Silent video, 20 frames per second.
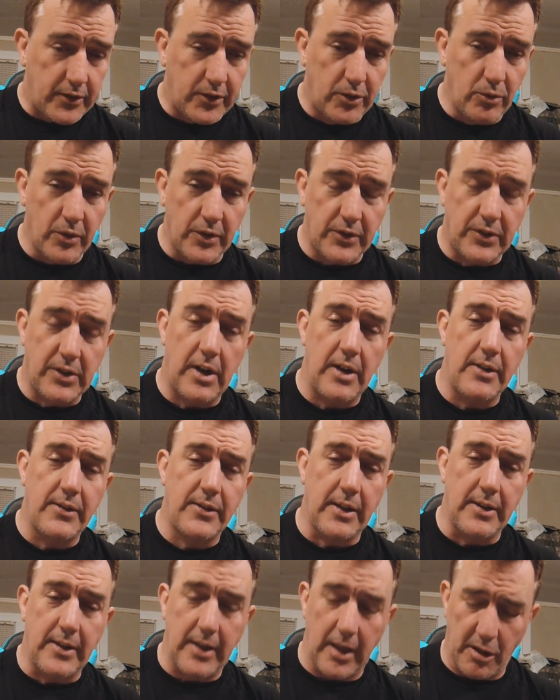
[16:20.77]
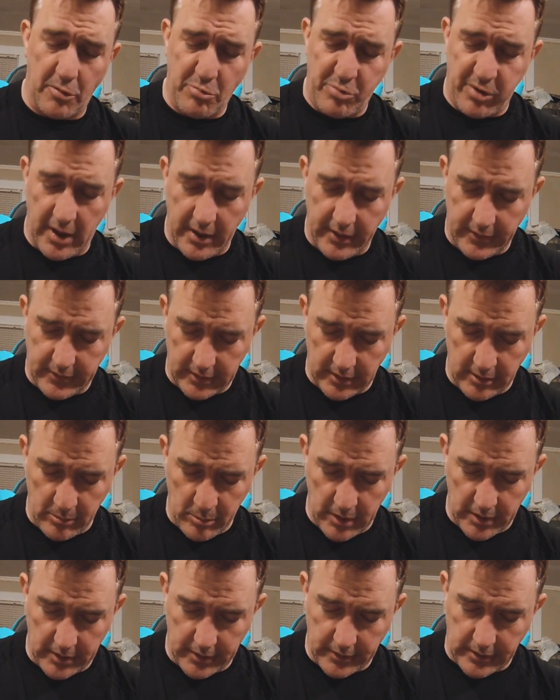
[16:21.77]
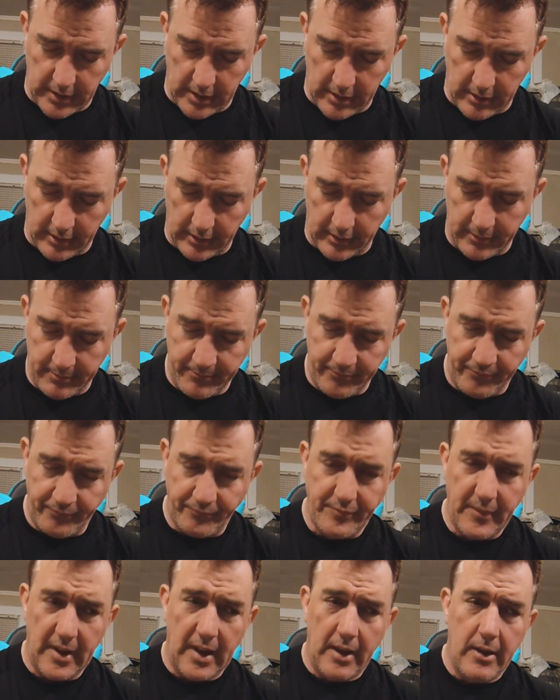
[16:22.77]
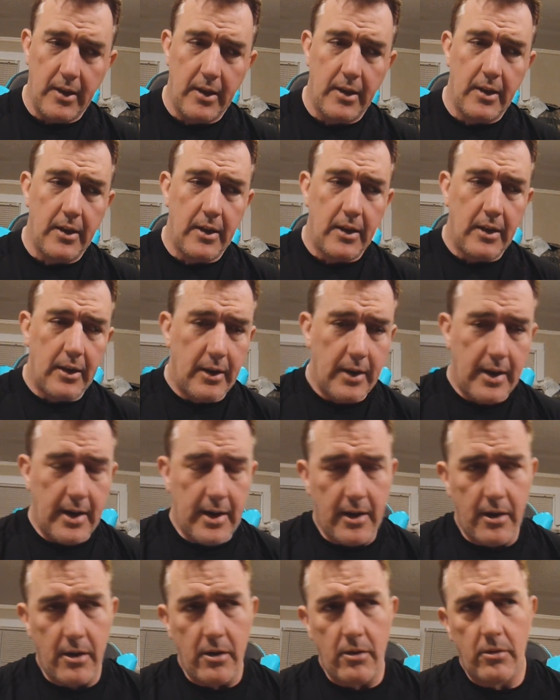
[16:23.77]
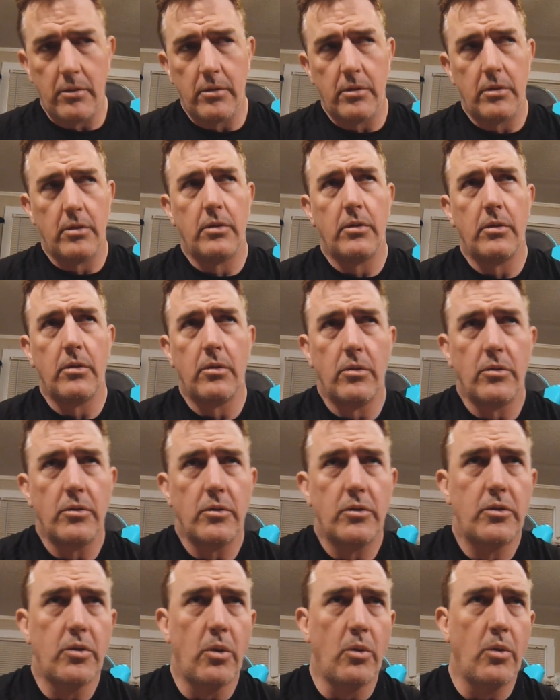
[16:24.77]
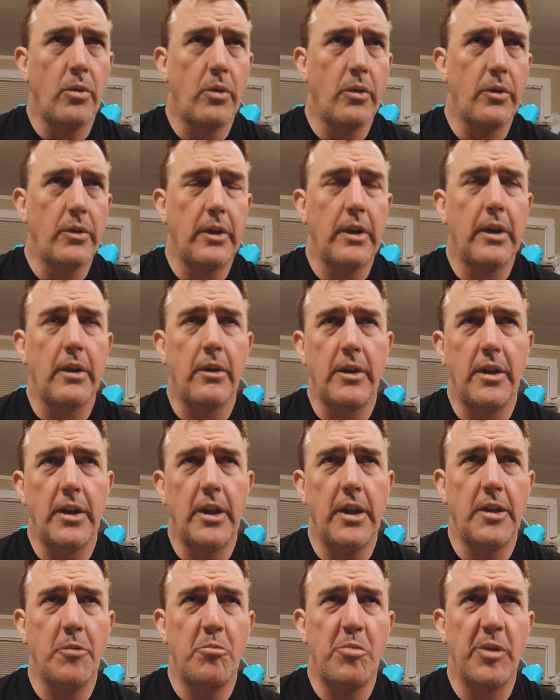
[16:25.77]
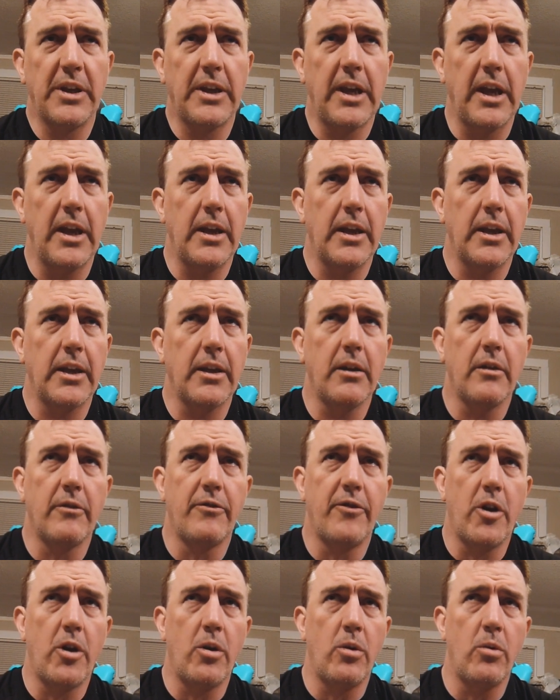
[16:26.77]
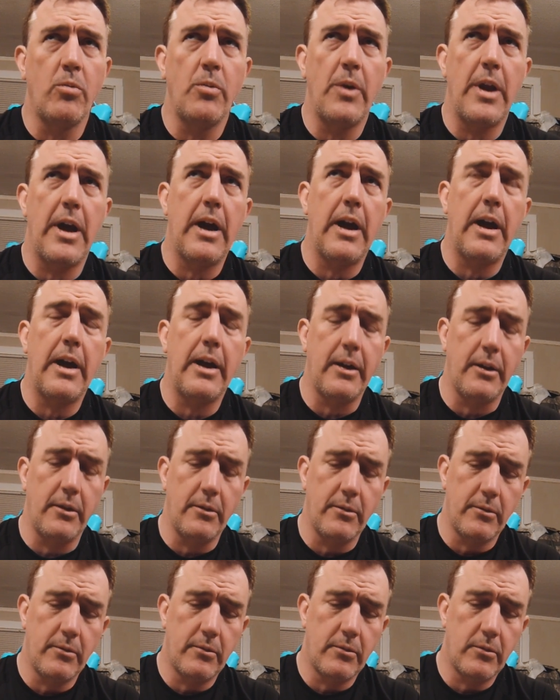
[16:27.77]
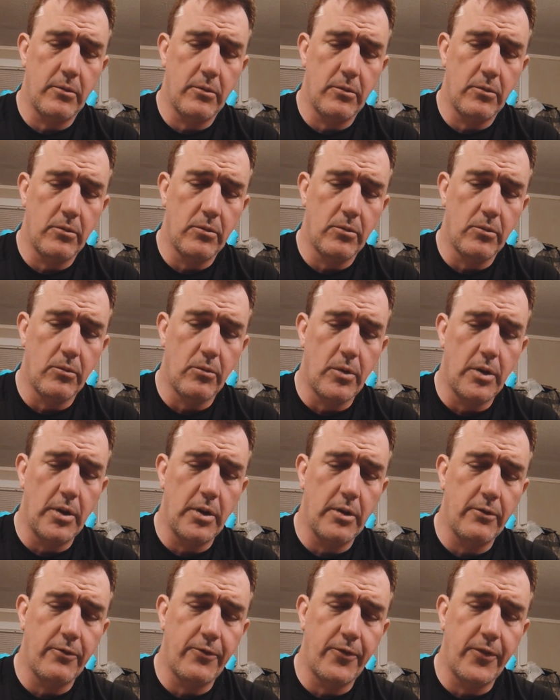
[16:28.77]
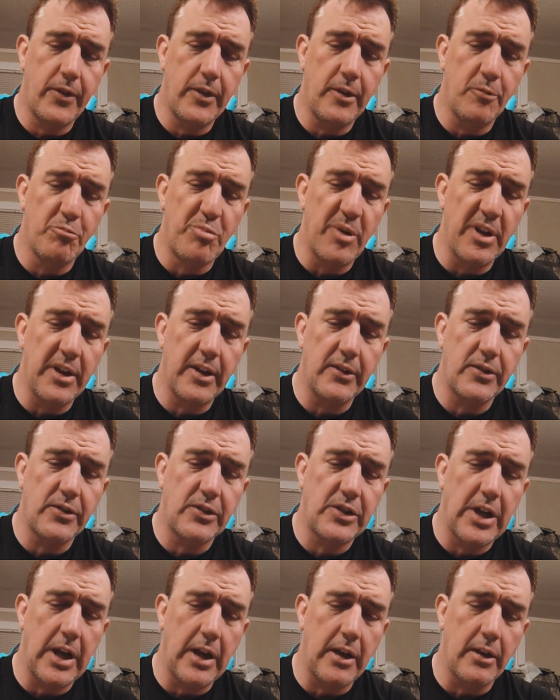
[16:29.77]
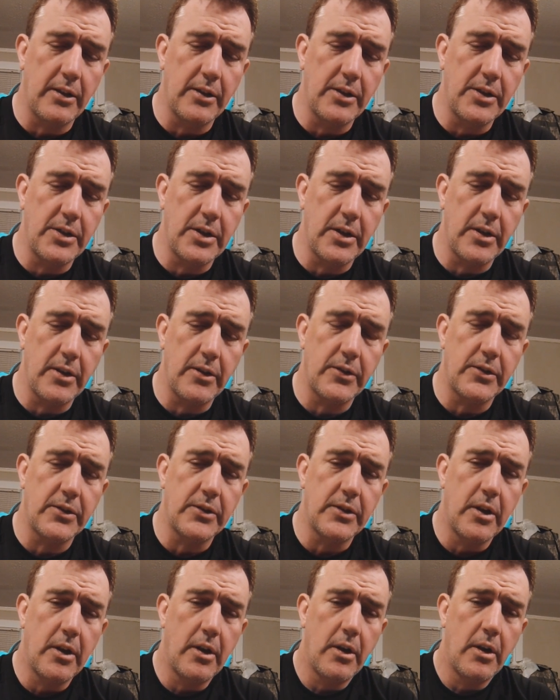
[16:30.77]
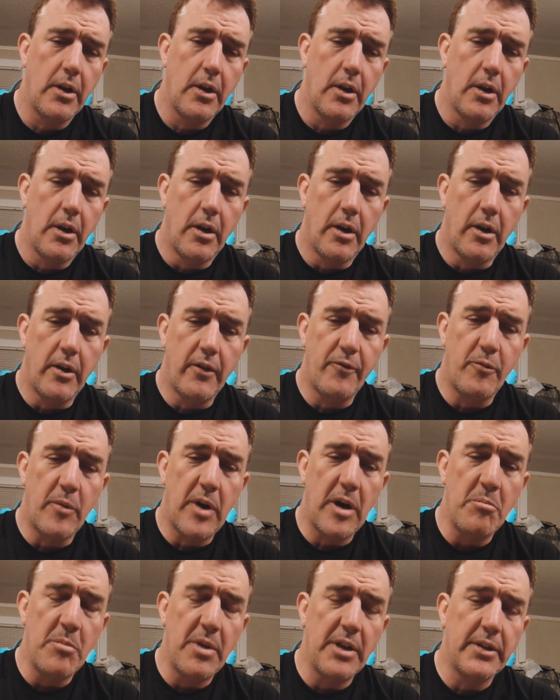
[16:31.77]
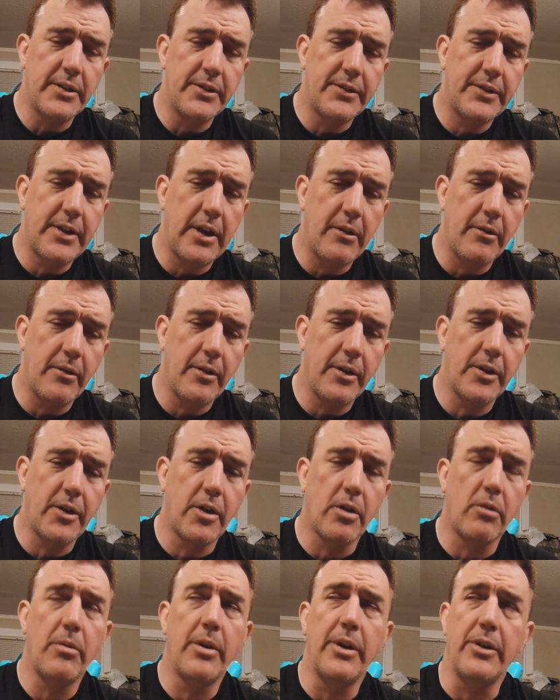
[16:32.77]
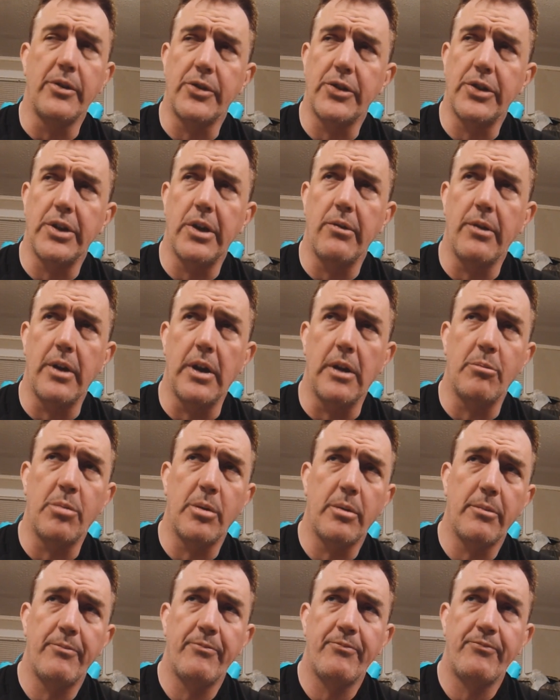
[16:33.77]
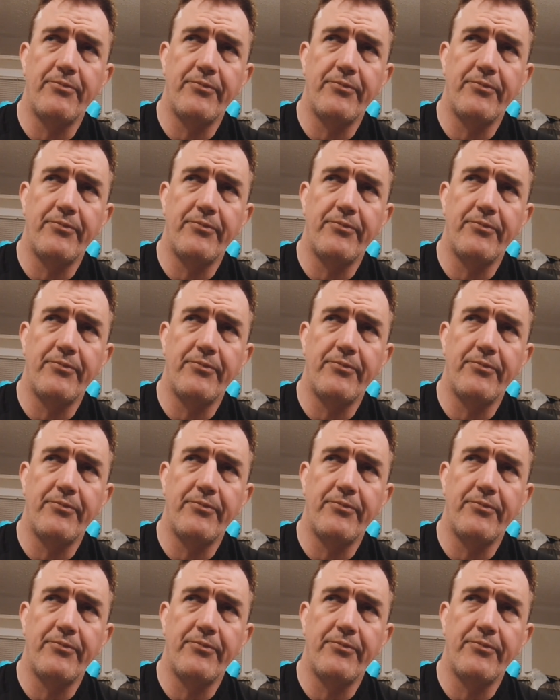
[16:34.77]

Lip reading: suicides that take place in the military. Now, in the beginning of 09, one of the biggest challenges of my military career showed up.